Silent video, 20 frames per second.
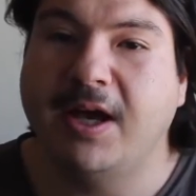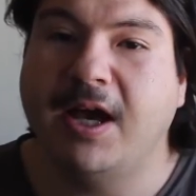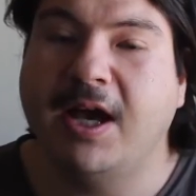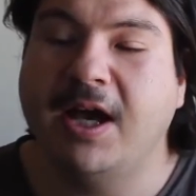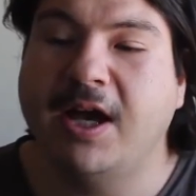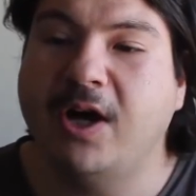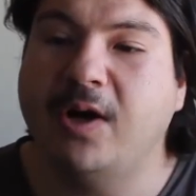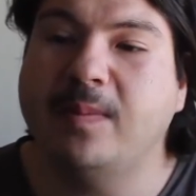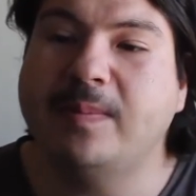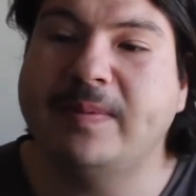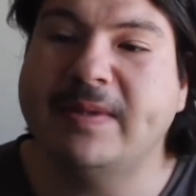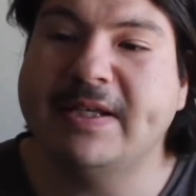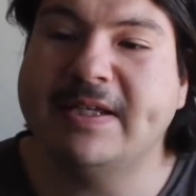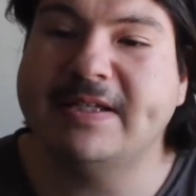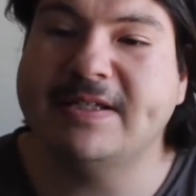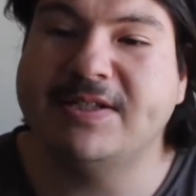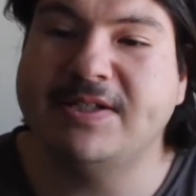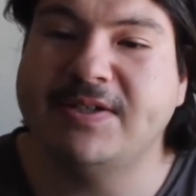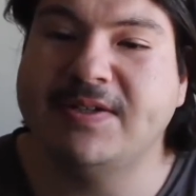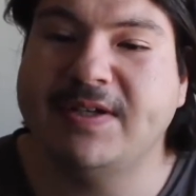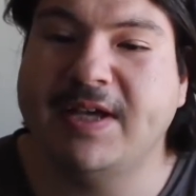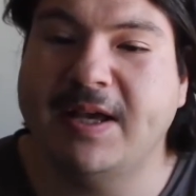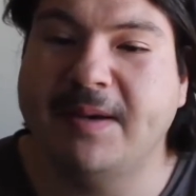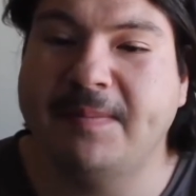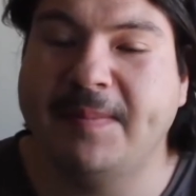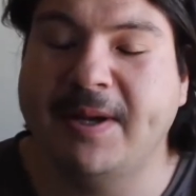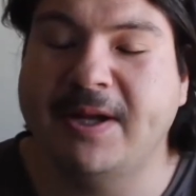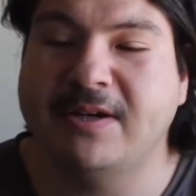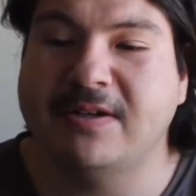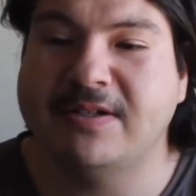I hope things do
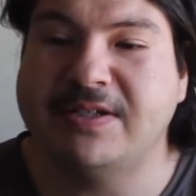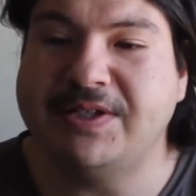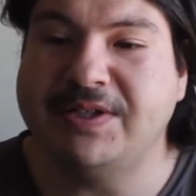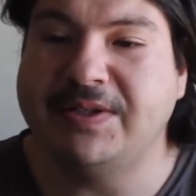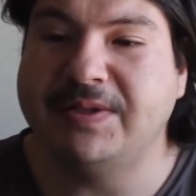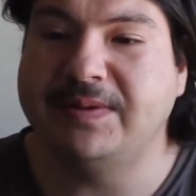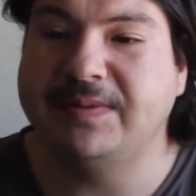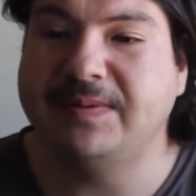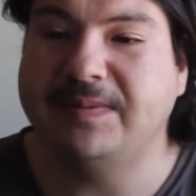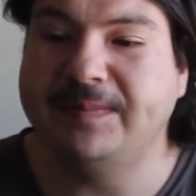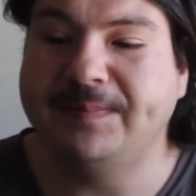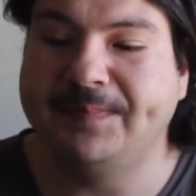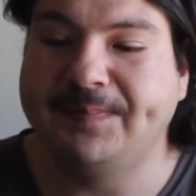get better soon